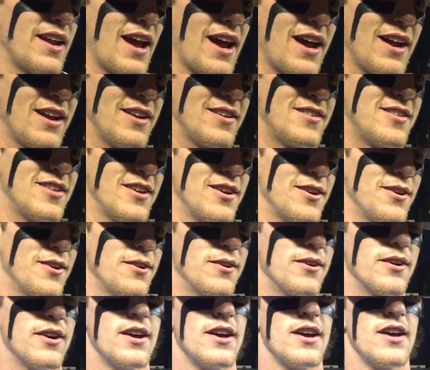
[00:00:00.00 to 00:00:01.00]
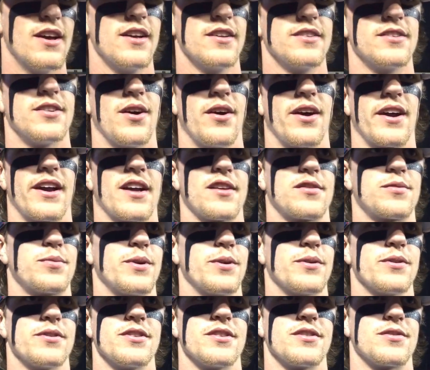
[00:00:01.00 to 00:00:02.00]
to 82. So I guess
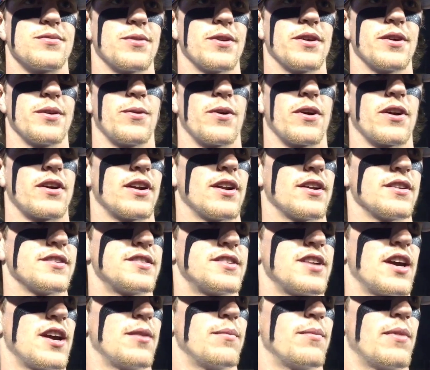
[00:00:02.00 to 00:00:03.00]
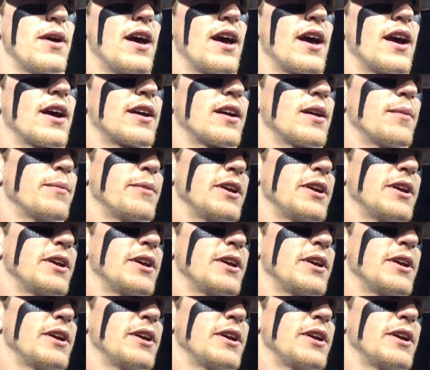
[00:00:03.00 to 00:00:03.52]
we were just really working on staying back.